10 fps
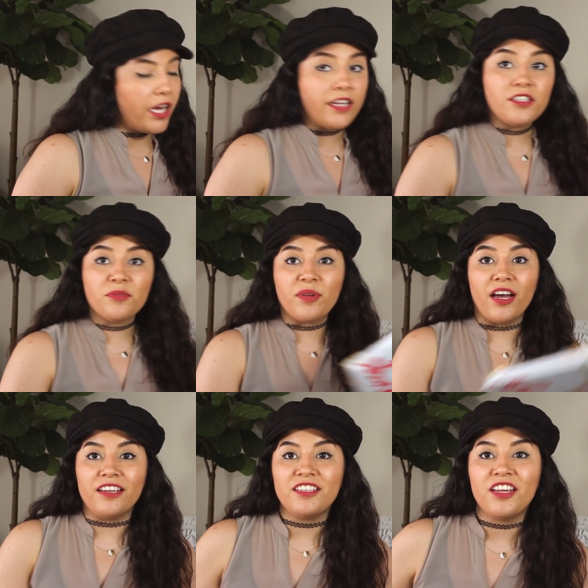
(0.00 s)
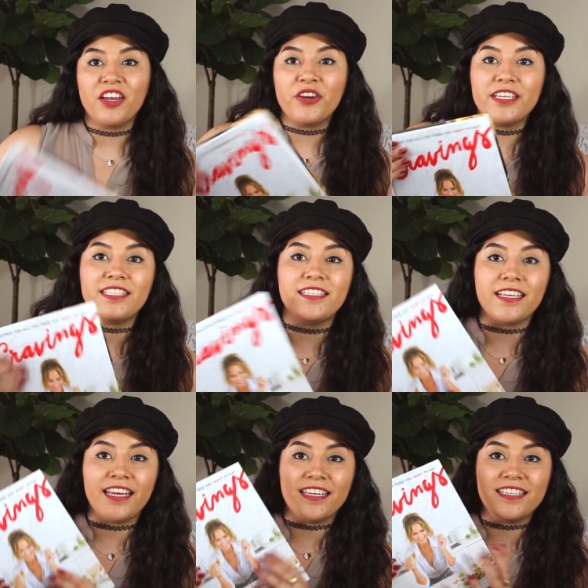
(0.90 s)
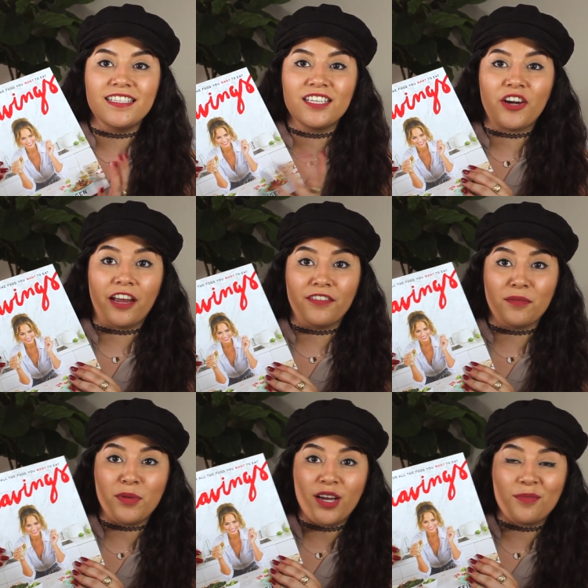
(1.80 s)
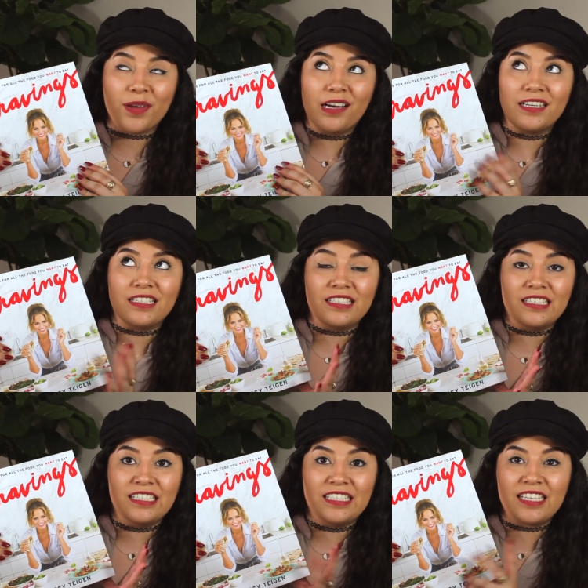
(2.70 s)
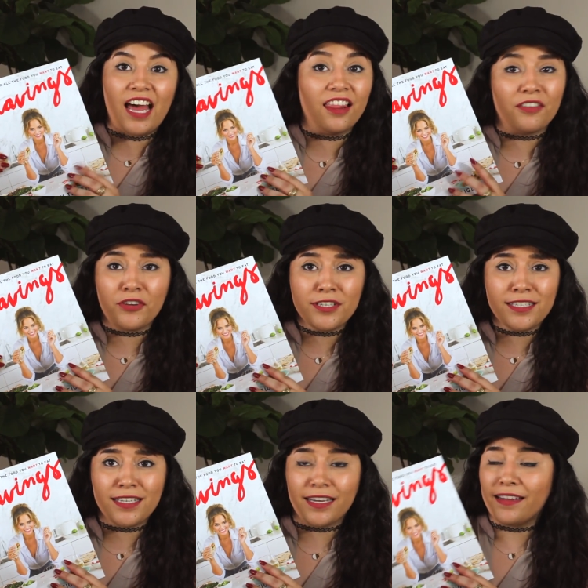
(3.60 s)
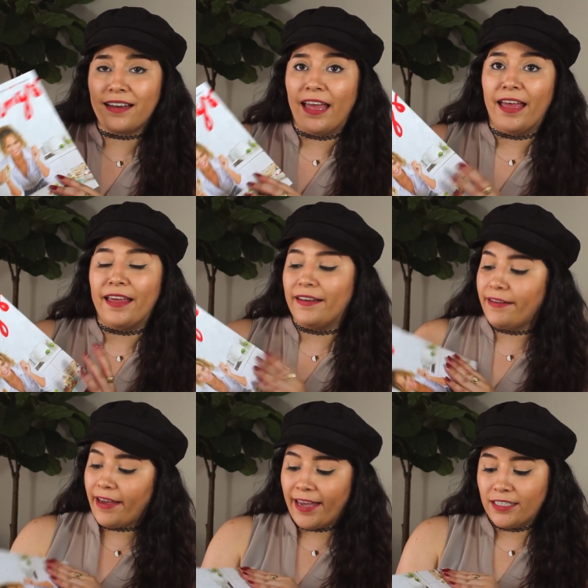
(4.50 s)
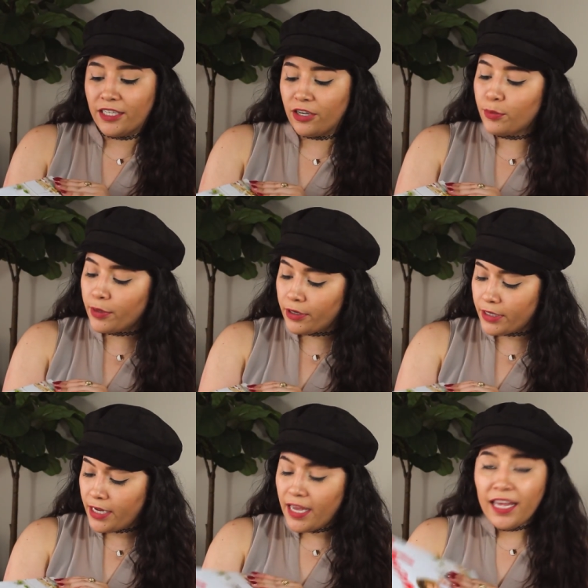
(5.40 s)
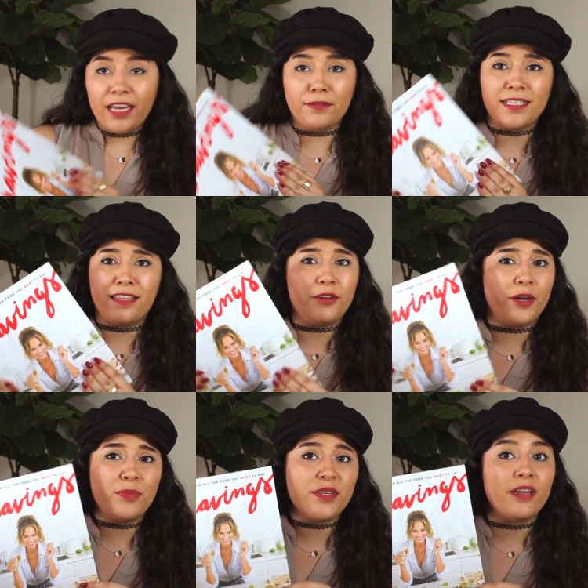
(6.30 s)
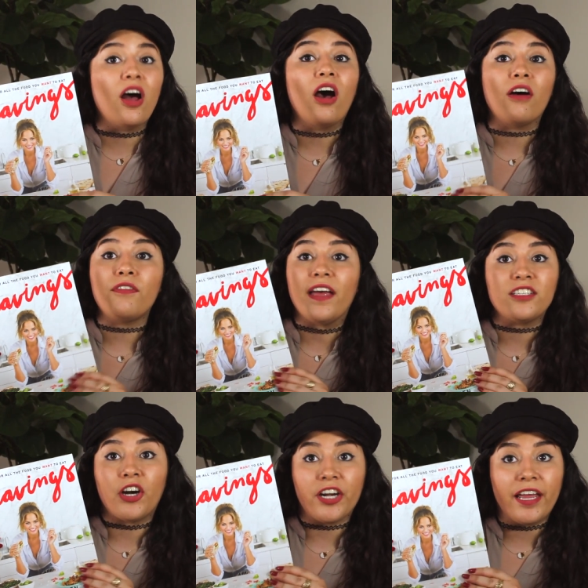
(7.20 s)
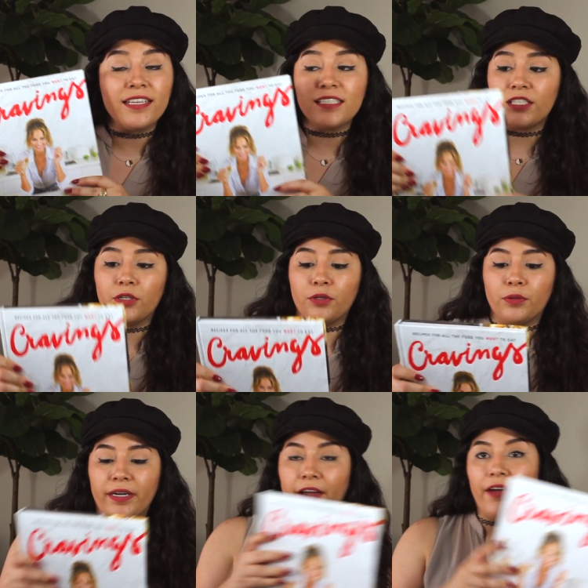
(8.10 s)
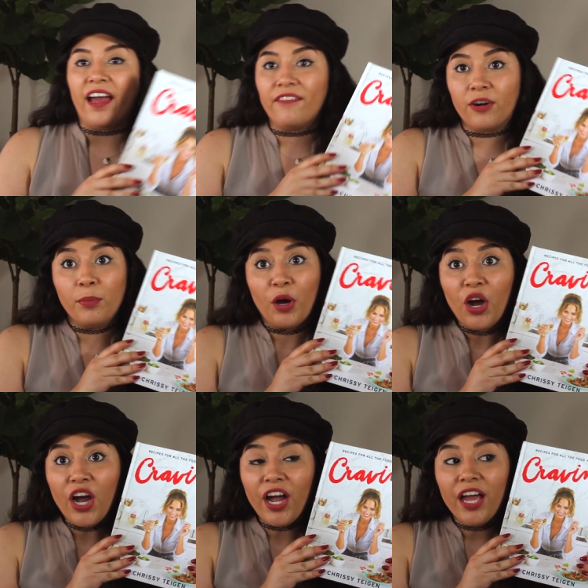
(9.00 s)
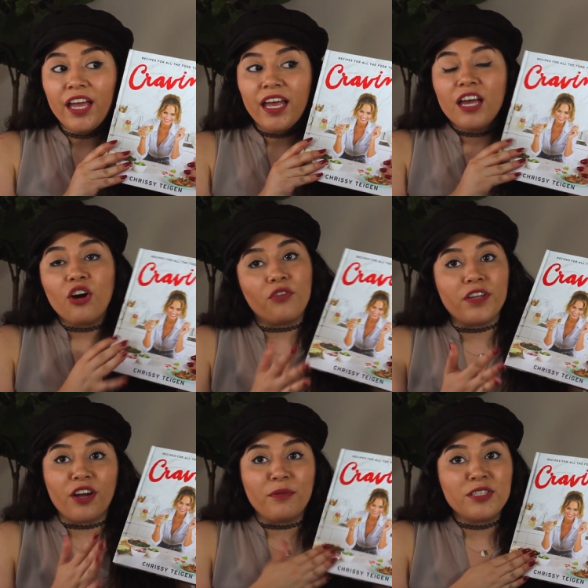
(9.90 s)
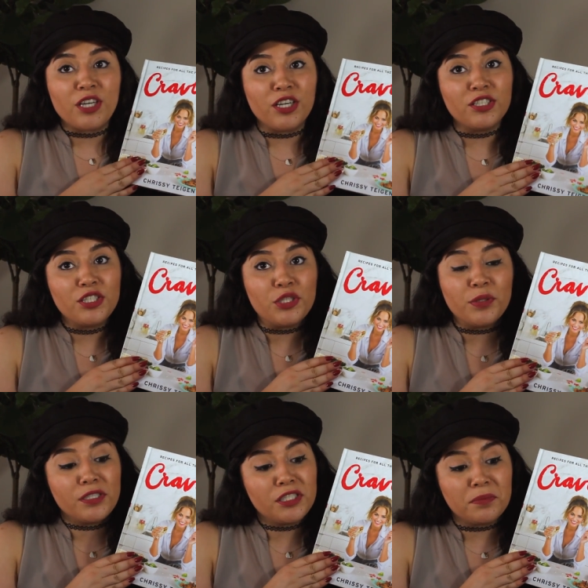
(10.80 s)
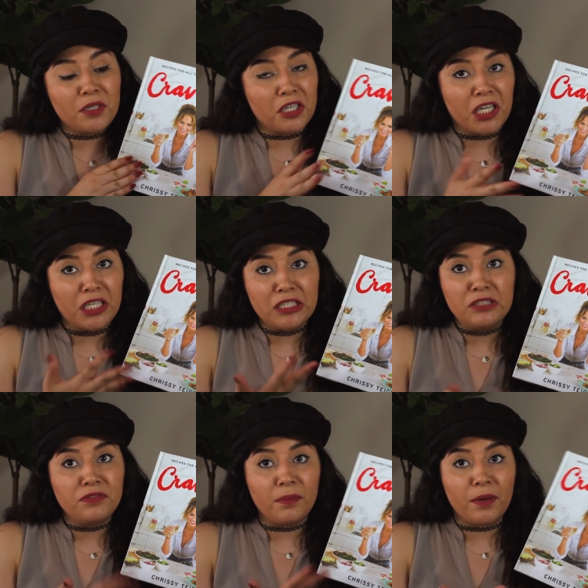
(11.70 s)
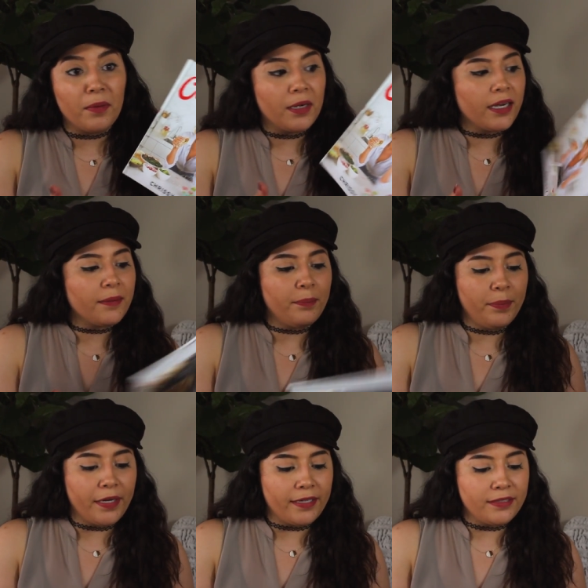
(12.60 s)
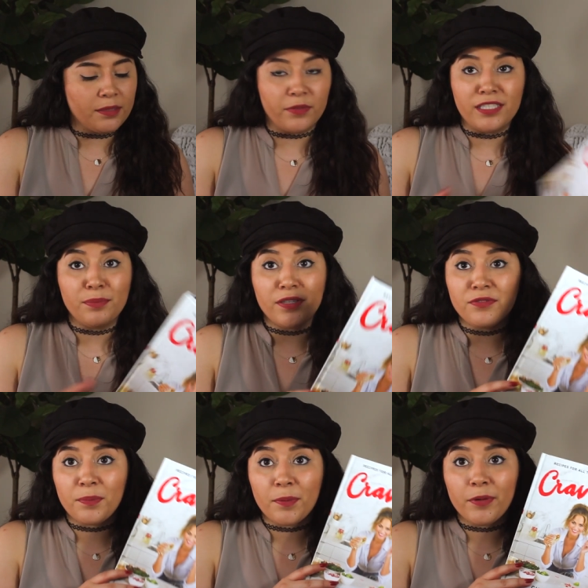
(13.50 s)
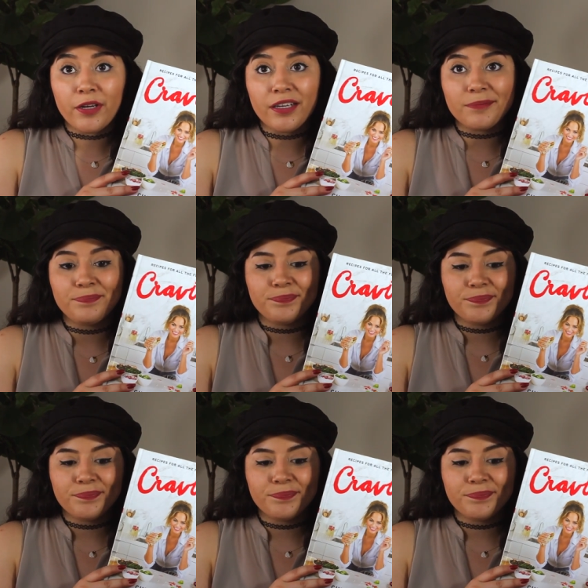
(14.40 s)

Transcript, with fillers: I also bought Chrissy Teigen's Craving book because I love Chrissy Teigen and I had to get her book. It was like 30% off at Target, so now I have her book. Hopefully I'll start doing some cooking from her book, but some recipes from her book,